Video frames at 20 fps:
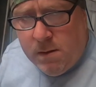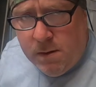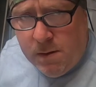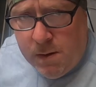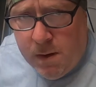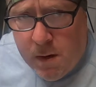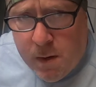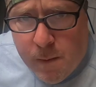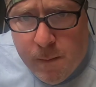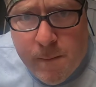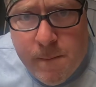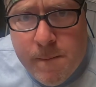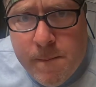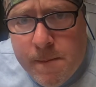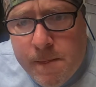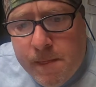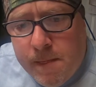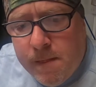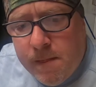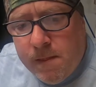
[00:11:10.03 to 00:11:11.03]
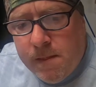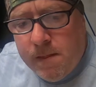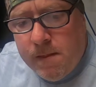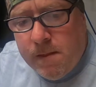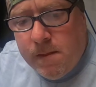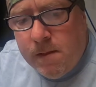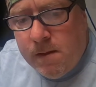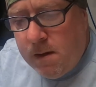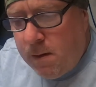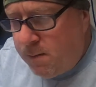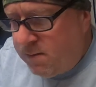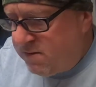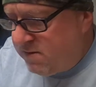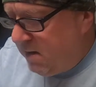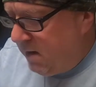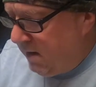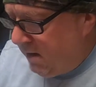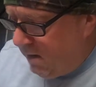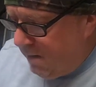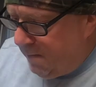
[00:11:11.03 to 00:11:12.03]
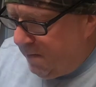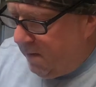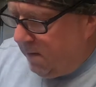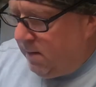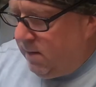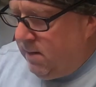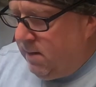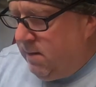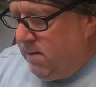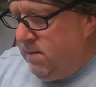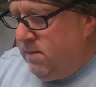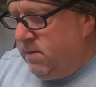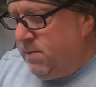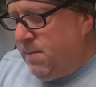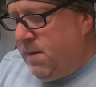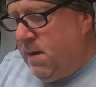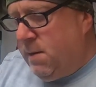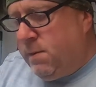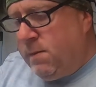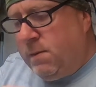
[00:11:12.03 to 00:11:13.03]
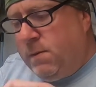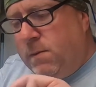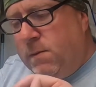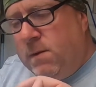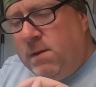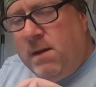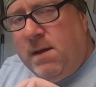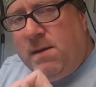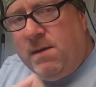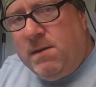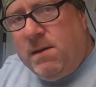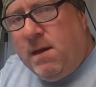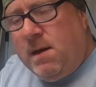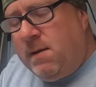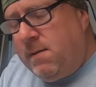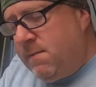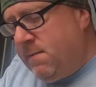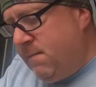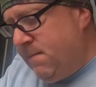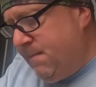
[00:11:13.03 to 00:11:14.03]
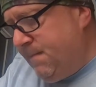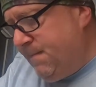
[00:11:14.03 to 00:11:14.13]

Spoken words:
You know, I was thinking about cutting this power cord length down